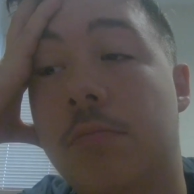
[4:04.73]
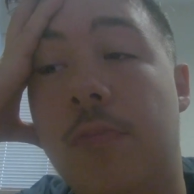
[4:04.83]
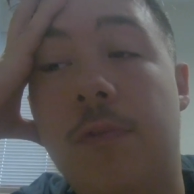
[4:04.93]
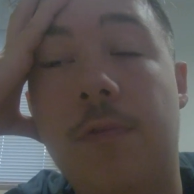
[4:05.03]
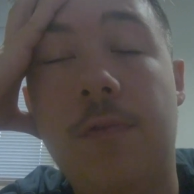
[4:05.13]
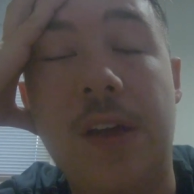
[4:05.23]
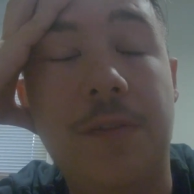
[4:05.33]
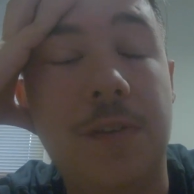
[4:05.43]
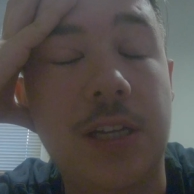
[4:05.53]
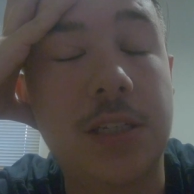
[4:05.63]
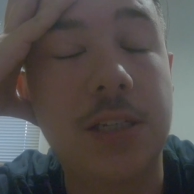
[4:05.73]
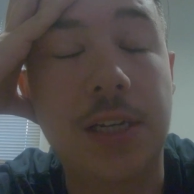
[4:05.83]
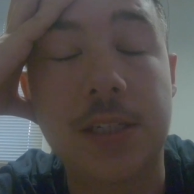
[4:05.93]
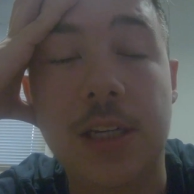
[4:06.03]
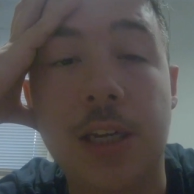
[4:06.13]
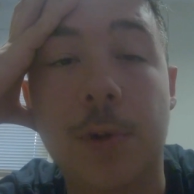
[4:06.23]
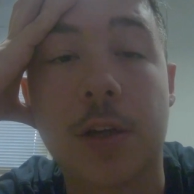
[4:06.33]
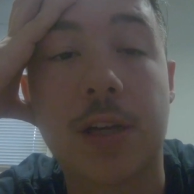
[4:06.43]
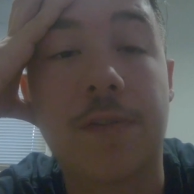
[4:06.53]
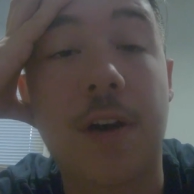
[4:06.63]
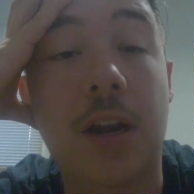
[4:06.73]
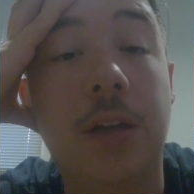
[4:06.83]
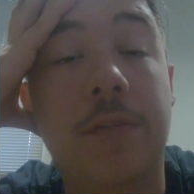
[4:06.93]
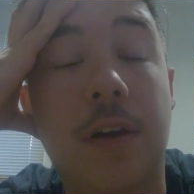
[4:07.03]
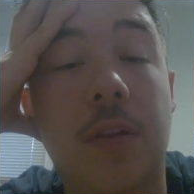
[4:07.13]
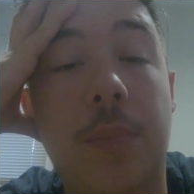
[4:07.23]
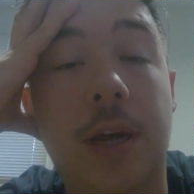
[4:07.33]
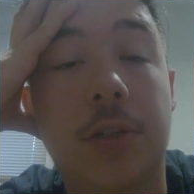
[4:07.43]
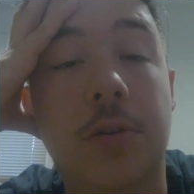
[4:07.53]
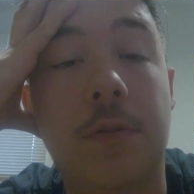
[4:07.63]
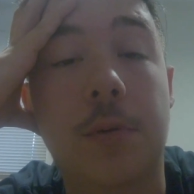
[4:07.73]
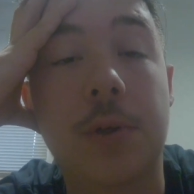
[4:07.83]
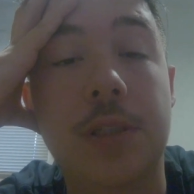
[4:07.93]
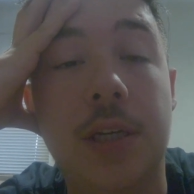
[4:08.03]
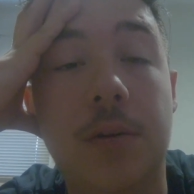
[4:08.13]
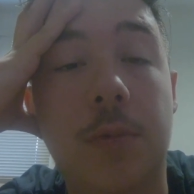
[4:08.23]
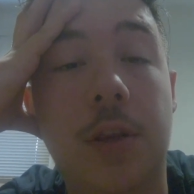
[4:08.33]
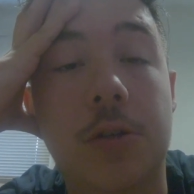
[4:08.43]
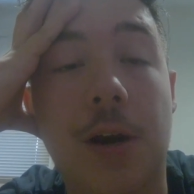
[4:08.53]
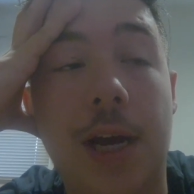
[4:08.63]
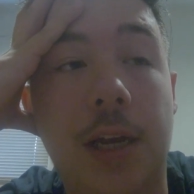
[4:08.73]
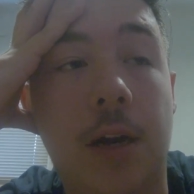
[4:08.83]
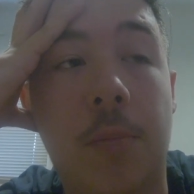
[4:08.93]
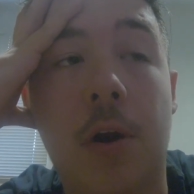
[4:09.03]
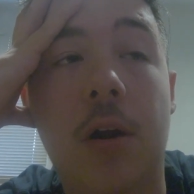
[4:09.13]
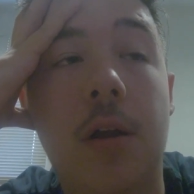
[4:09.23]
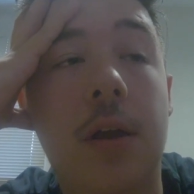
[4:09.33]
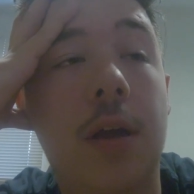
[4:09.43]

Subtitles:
50, 60 emails, I finally found the picture of the receipt with the tracking number,